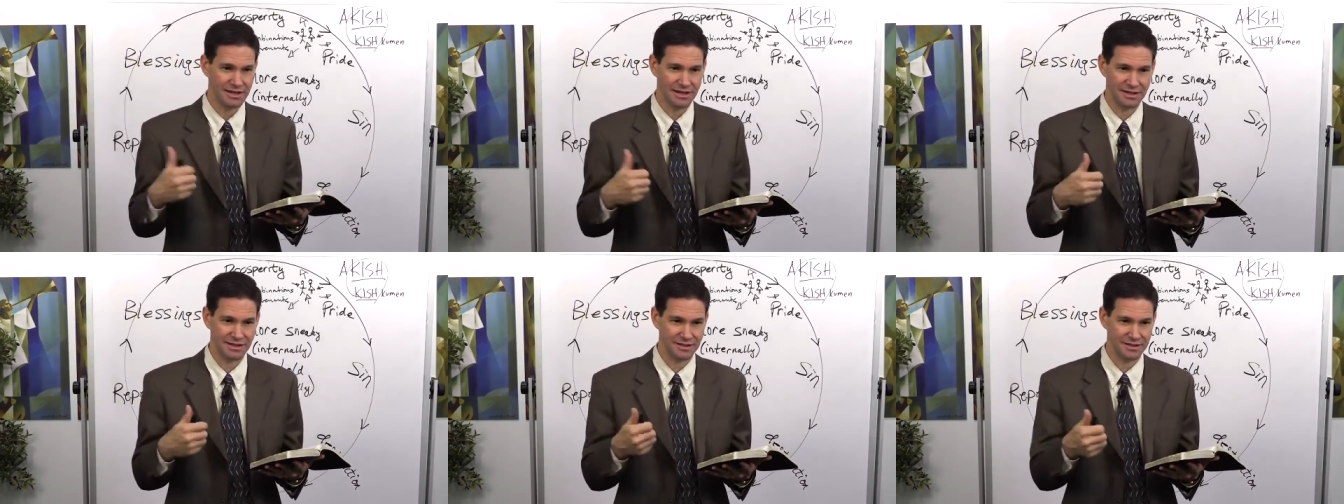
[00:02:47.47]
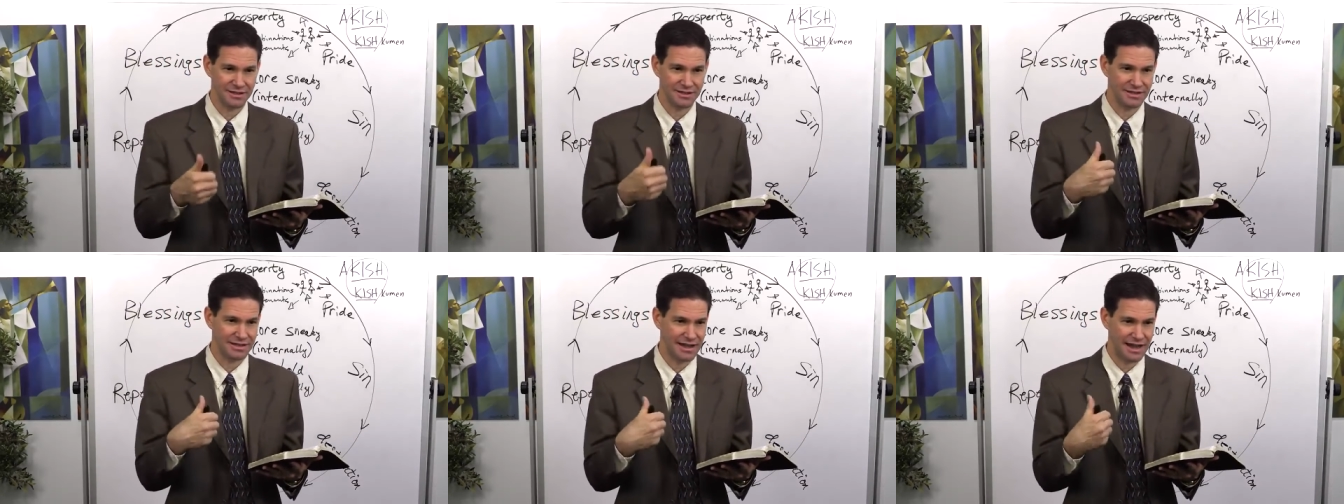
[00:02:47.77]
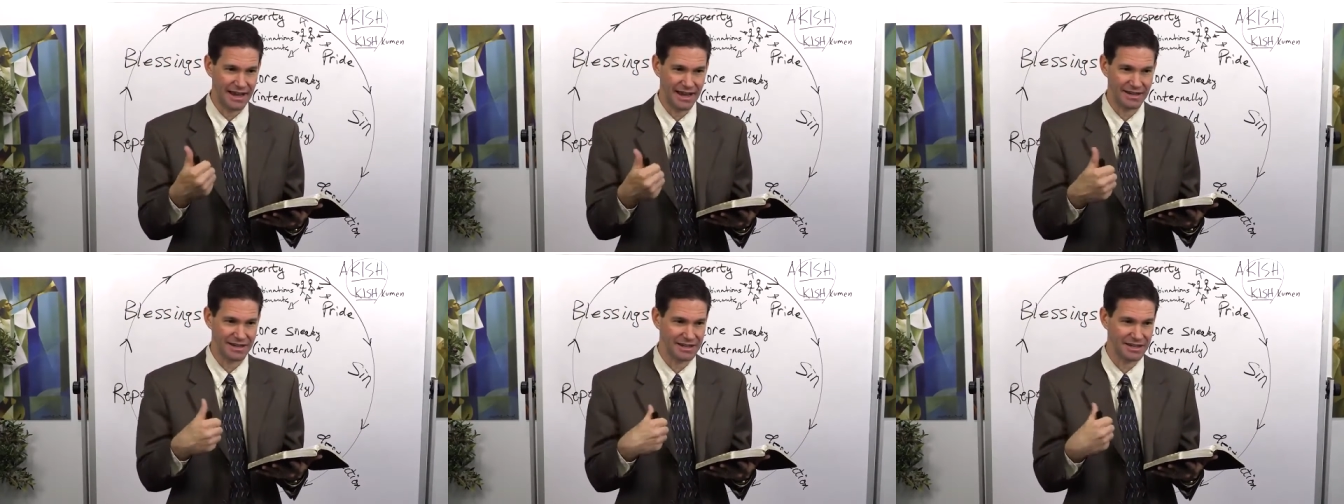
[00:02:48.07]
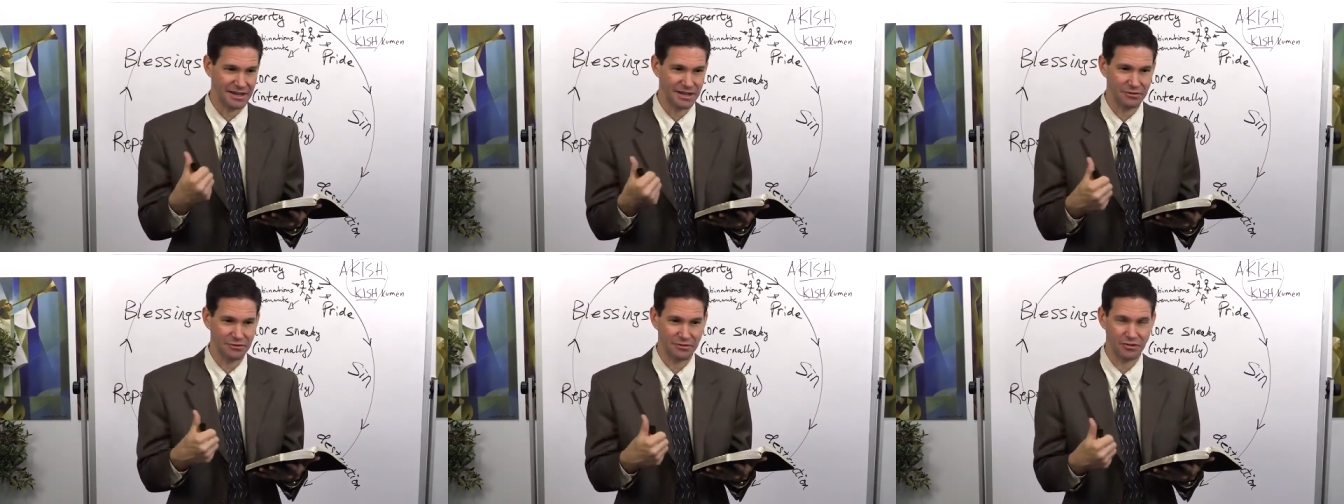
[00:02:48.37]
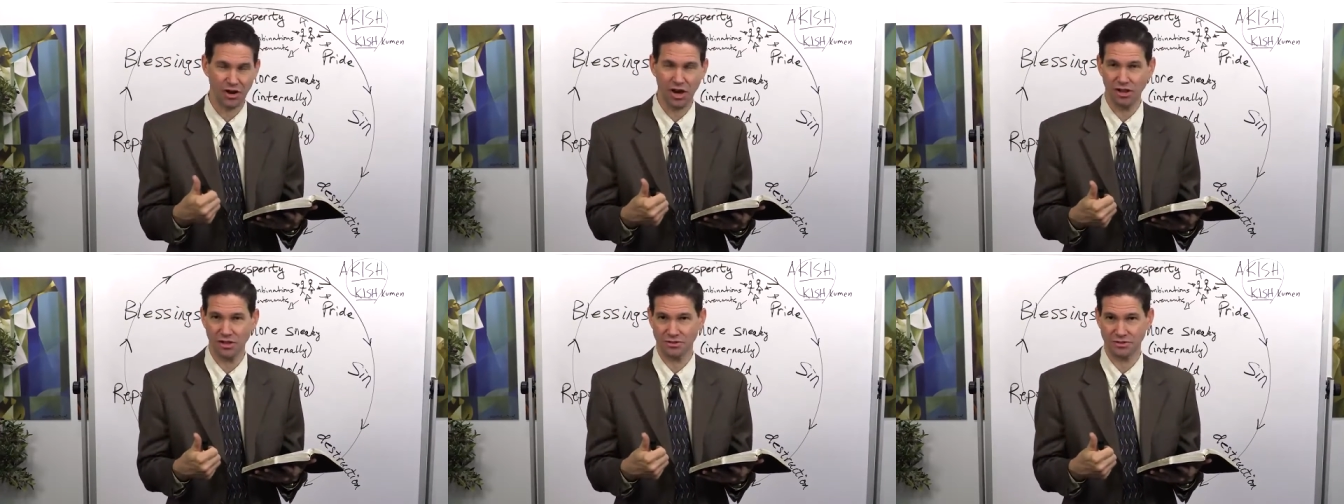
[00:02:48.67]
had had enough
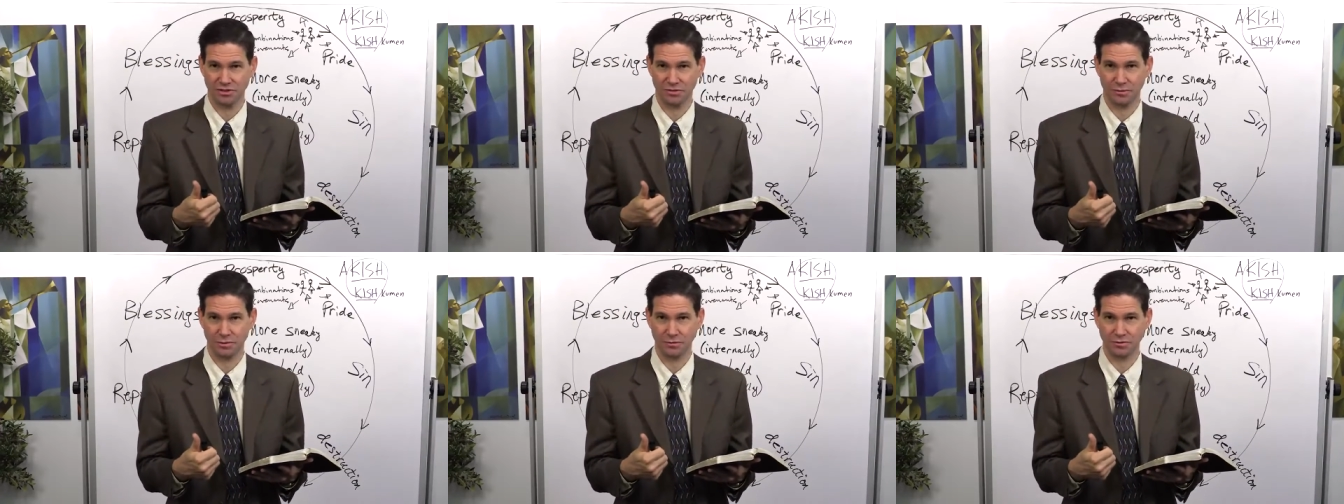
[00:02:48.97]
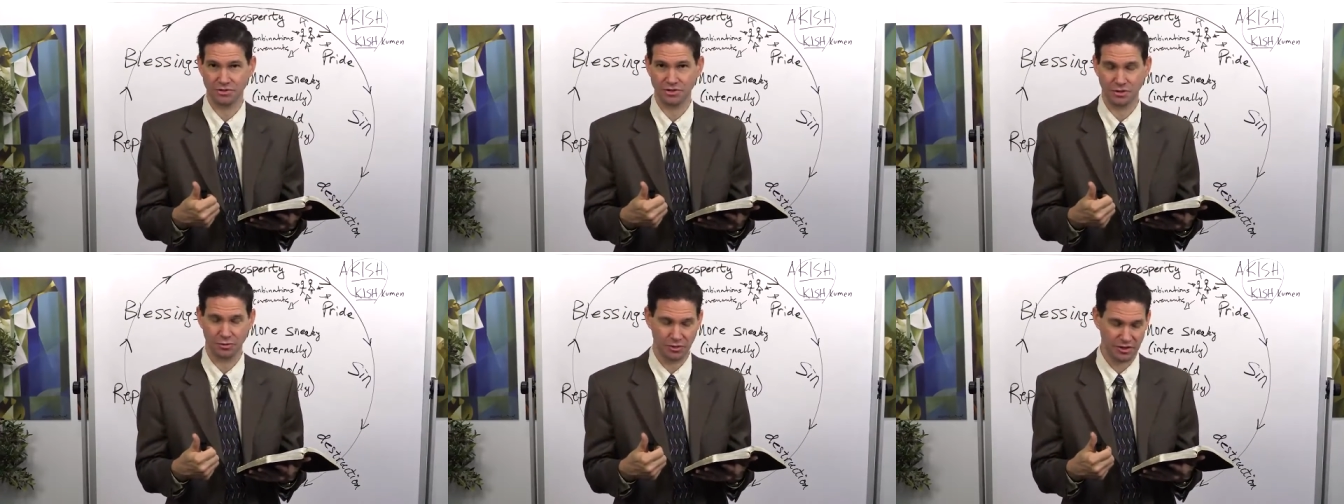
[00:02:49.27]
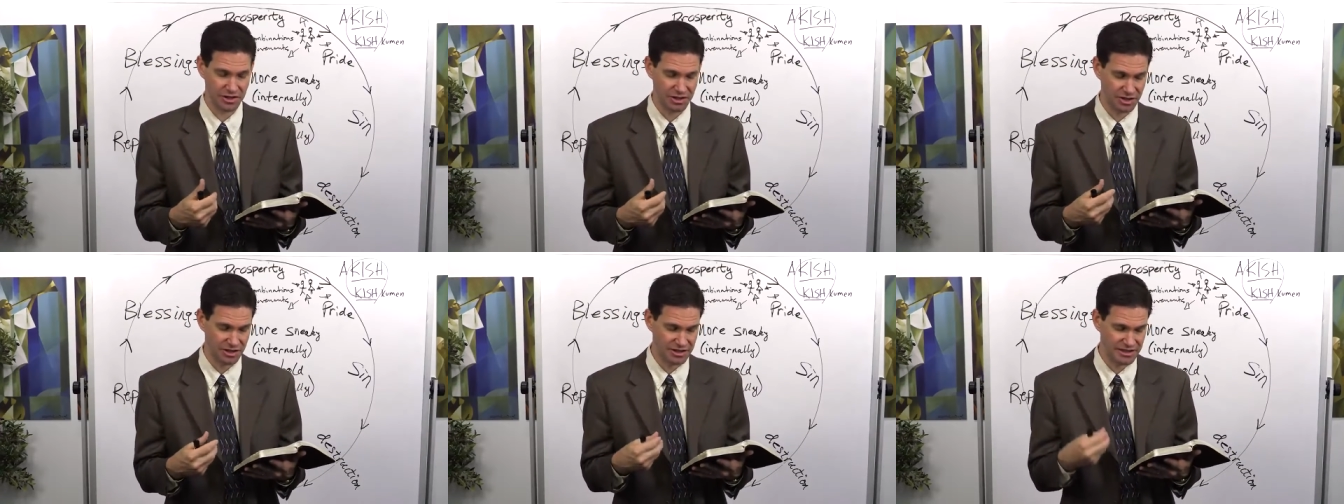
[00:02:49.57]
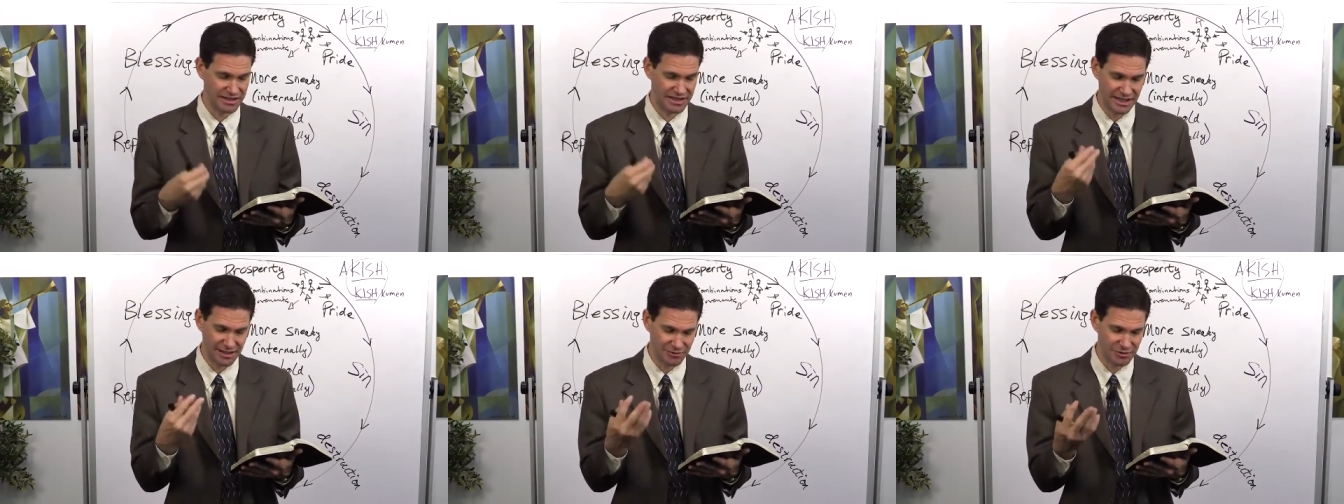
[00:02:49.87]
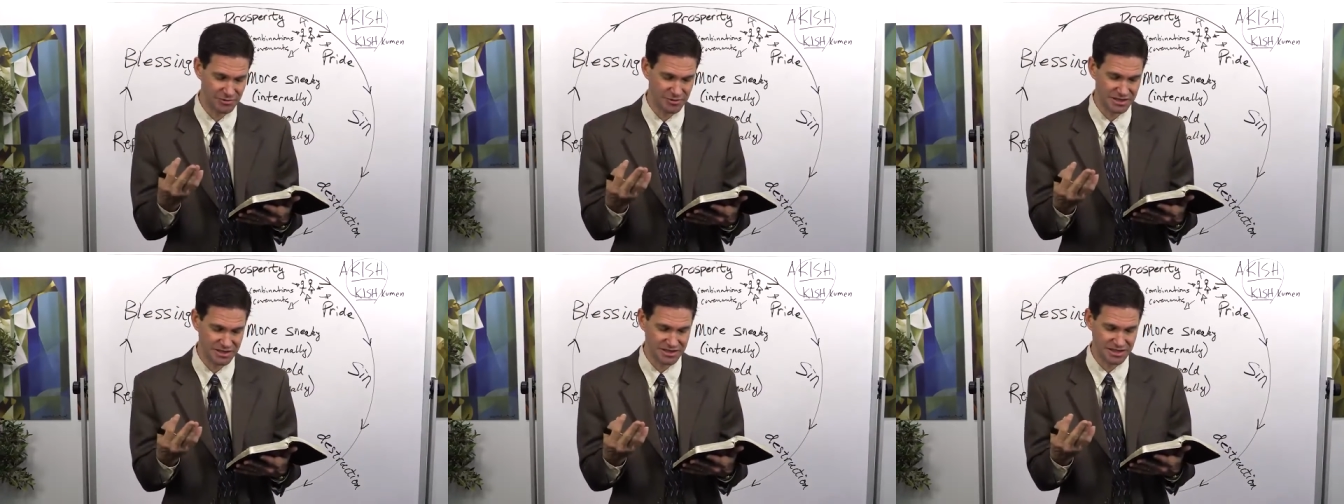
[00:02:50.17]
knowledge of what was going on, gave
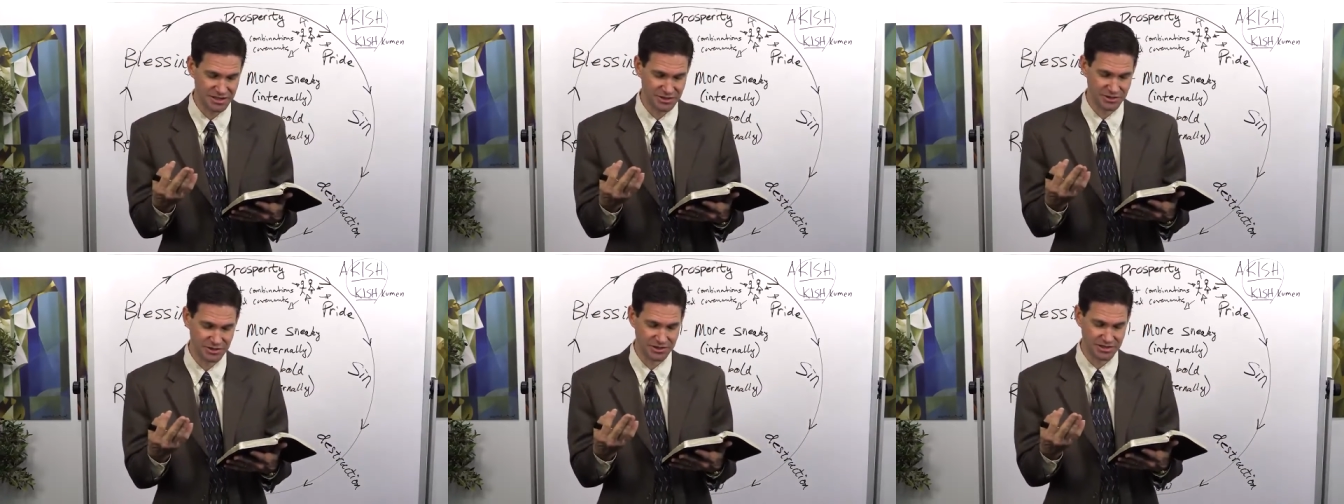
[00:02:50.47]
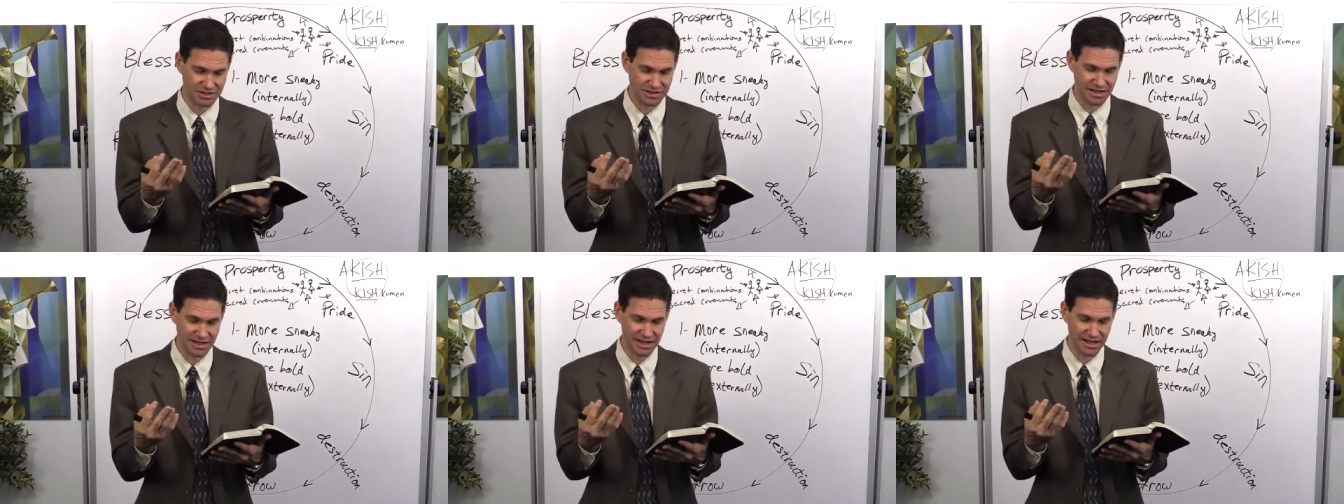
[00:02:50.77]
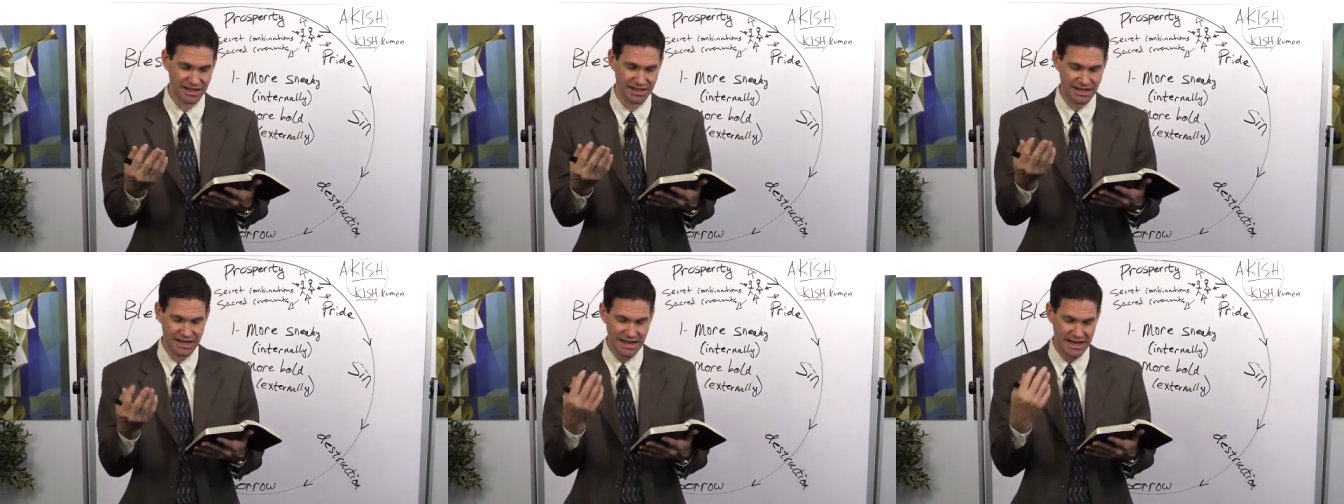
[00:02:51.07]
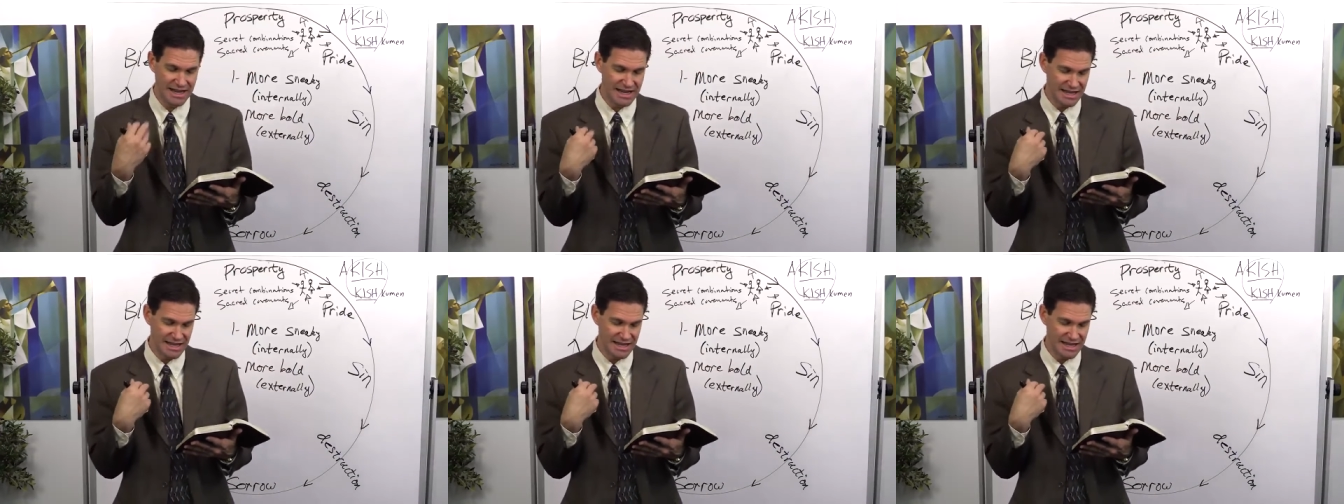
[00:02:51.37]
him a secret sign.